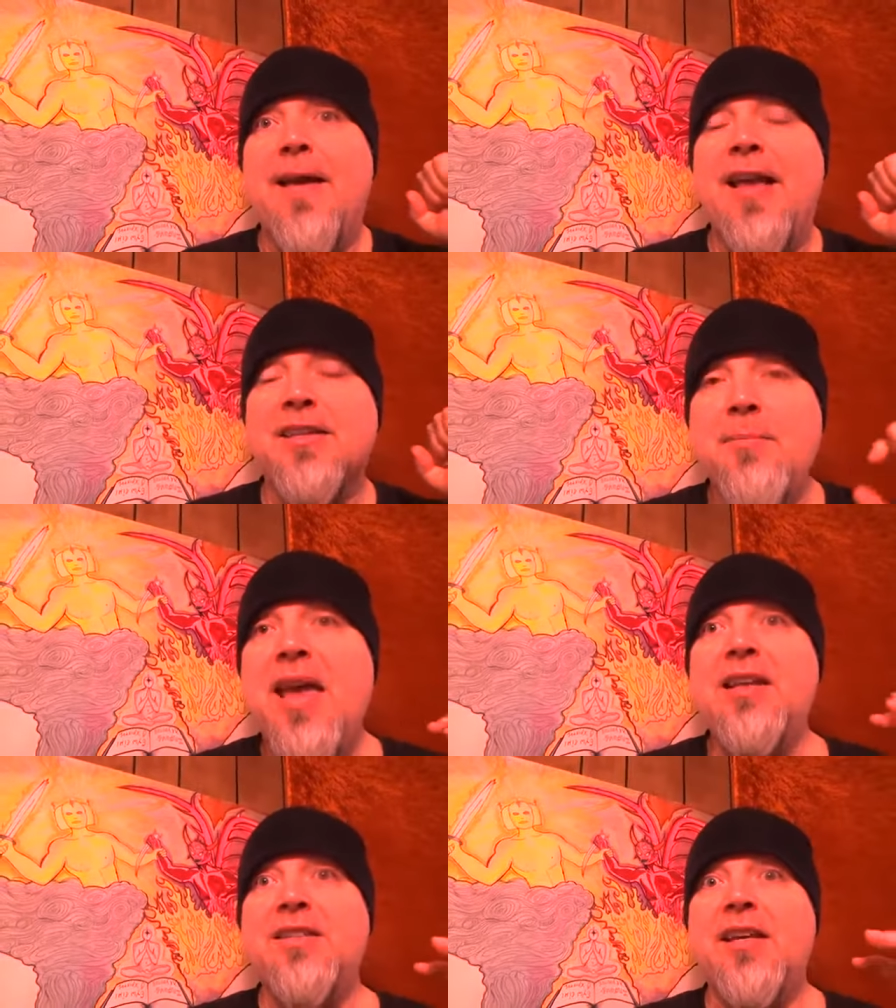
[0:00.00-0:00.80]
is
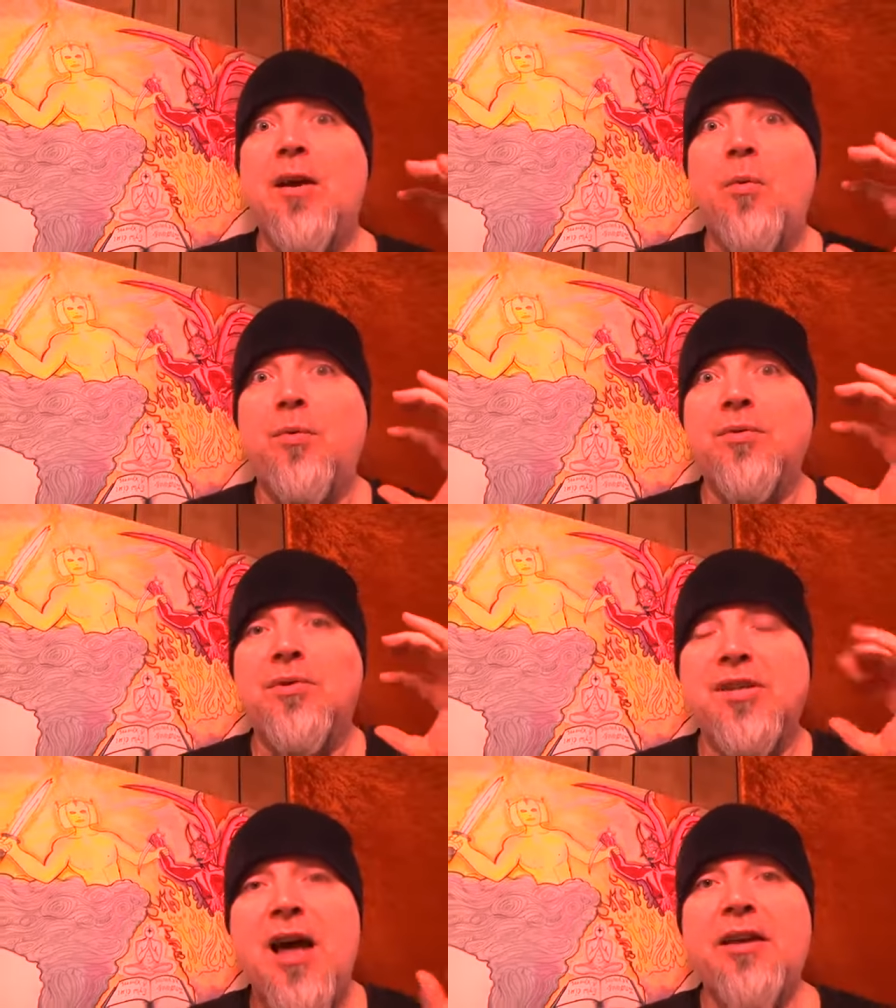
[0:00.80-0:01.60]
amazing
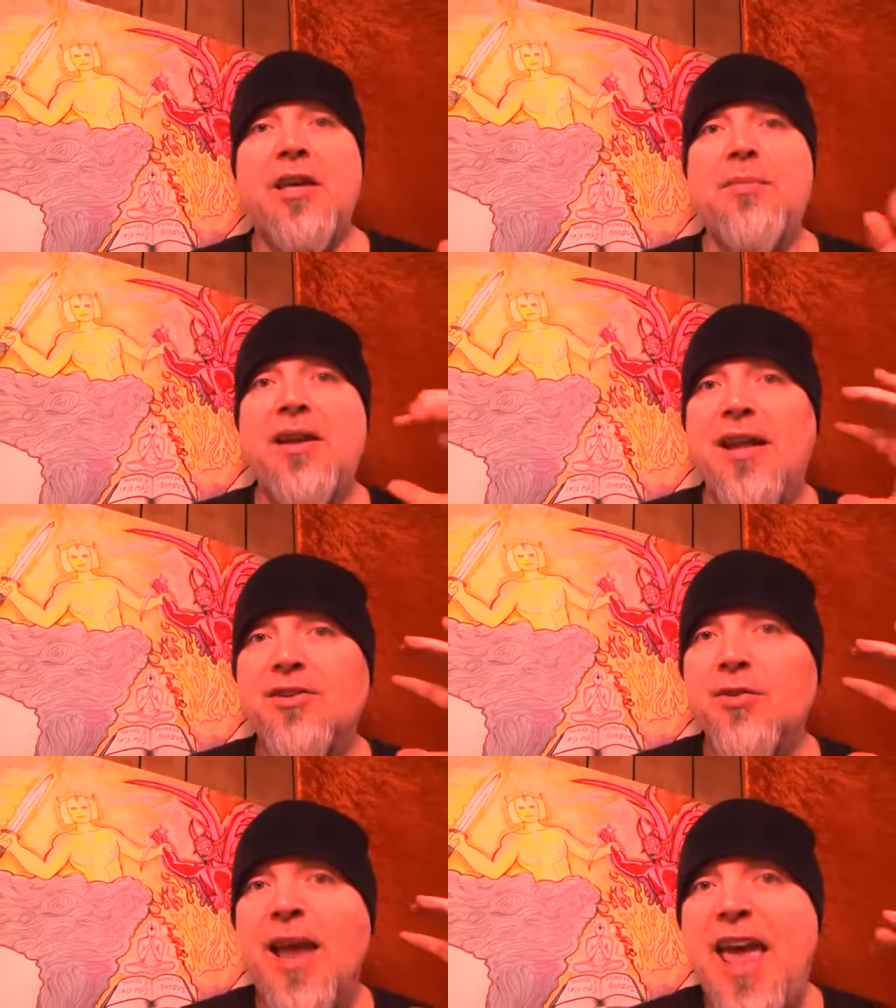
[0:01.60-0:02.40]
to document and
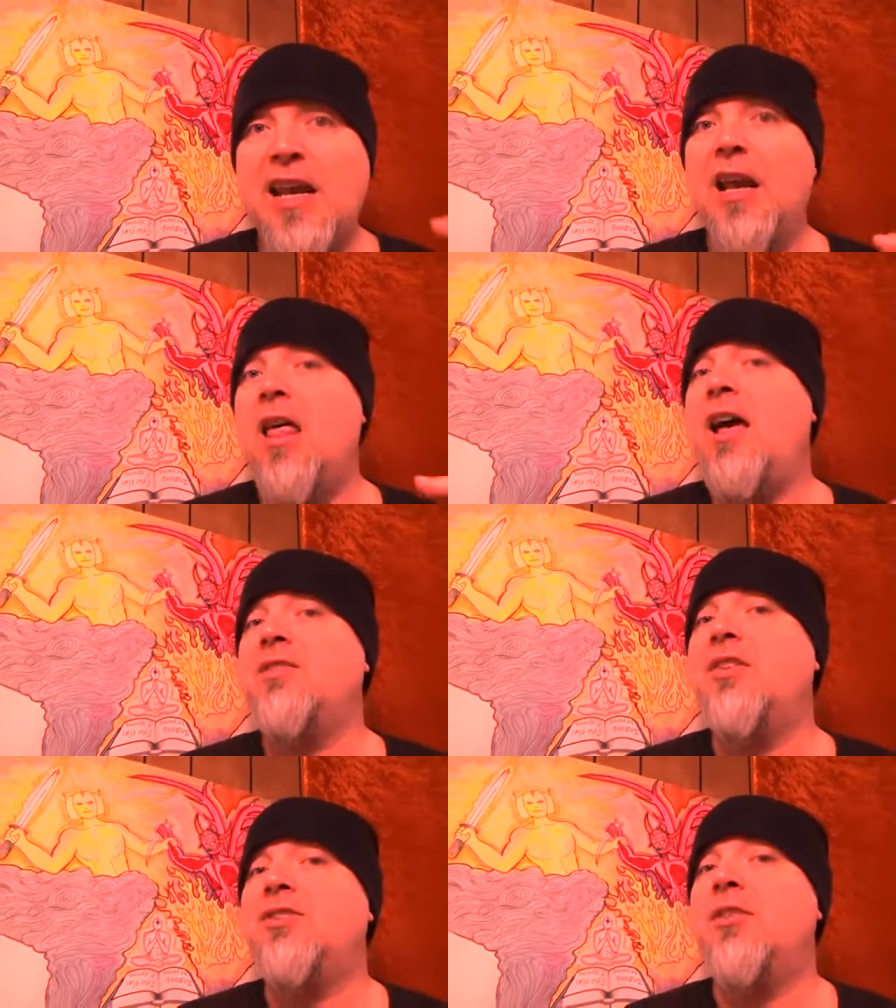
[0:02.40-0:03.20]
to
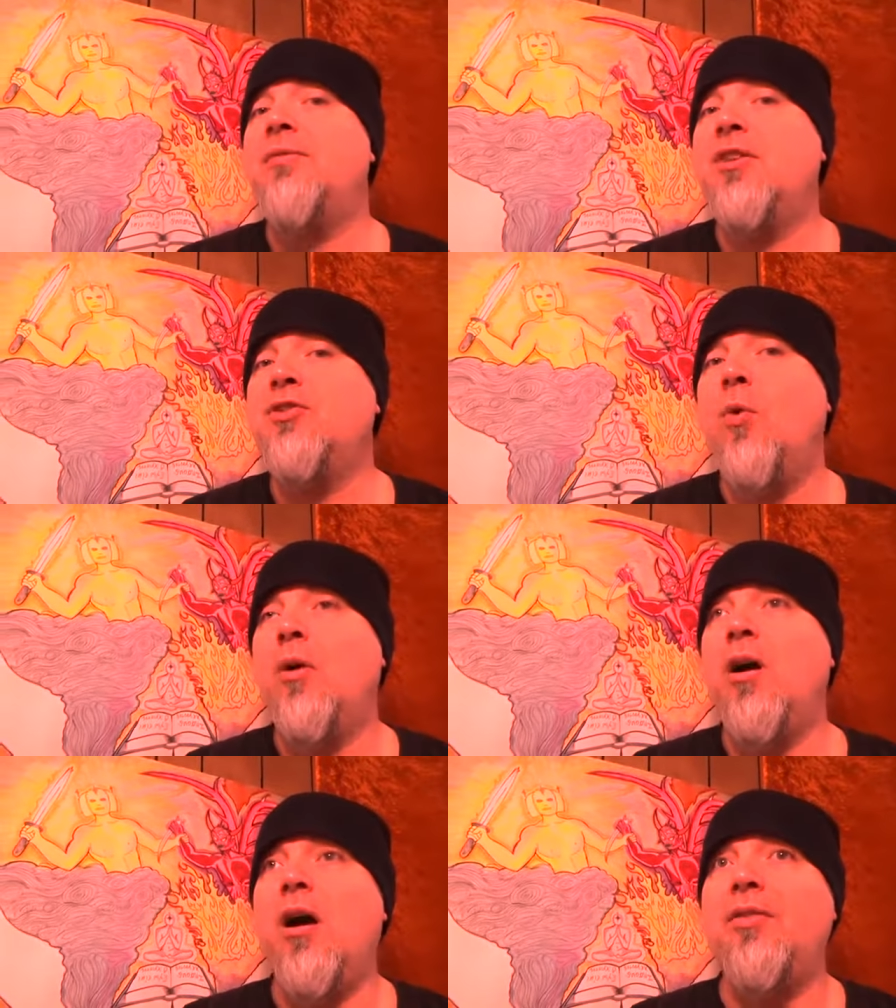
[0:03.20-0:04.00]
analyze the stuff that's
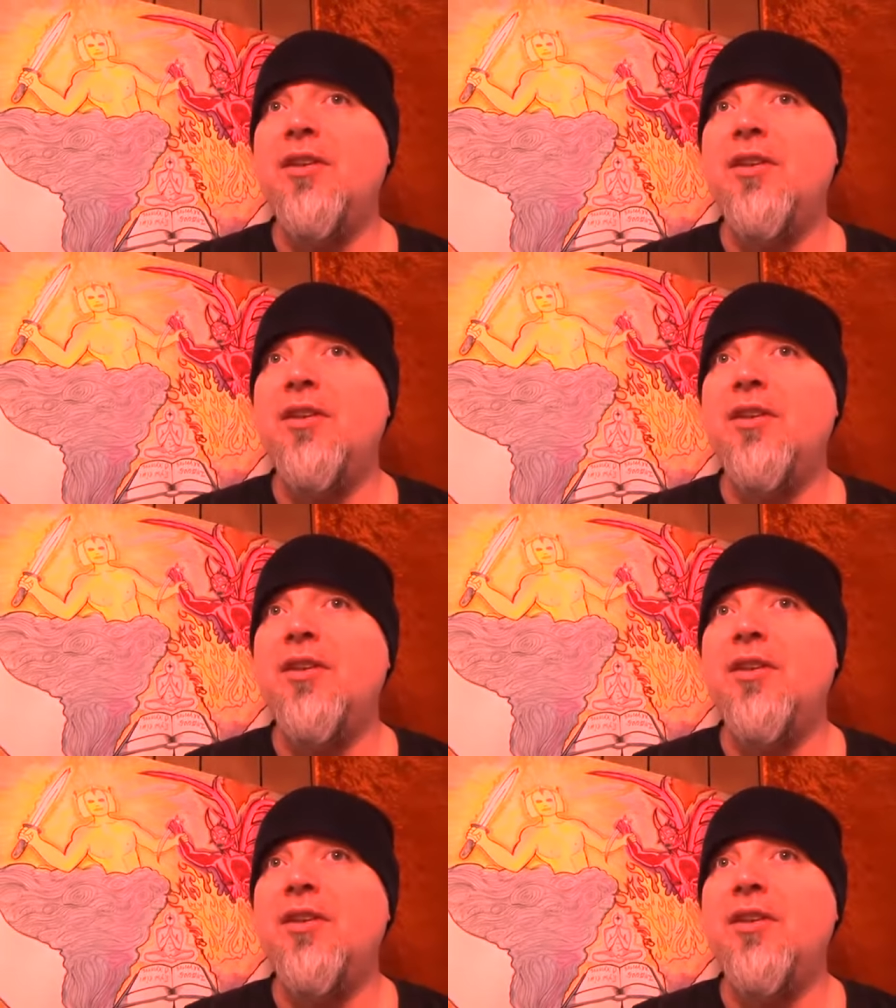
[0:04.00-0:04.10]
going on.